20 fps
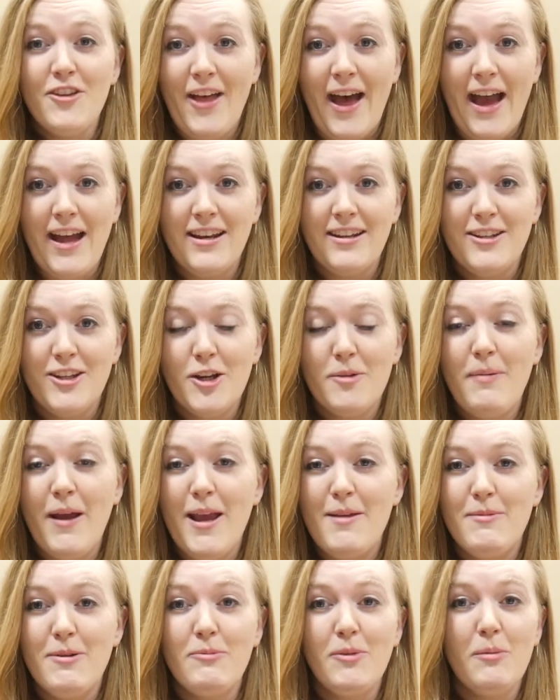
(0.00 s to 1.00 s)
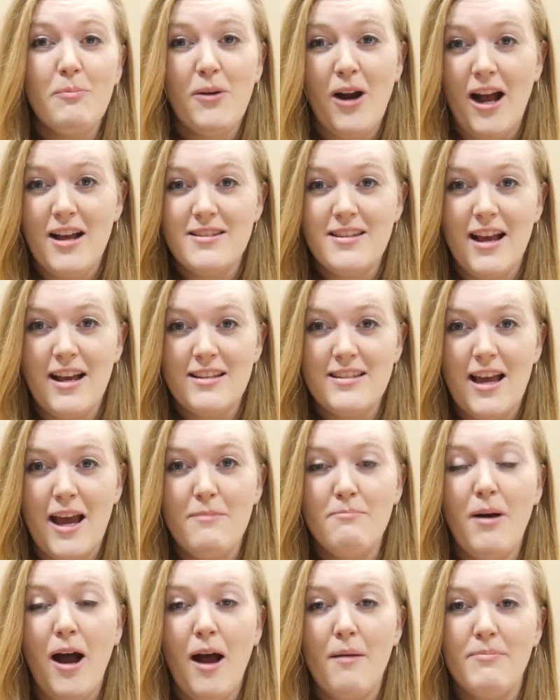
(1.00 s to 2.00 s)
that, your payment will process
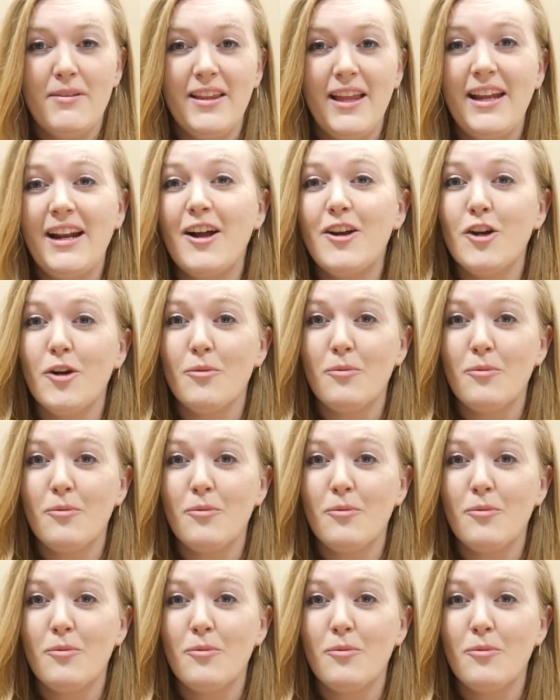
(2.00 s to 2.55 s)
and populate under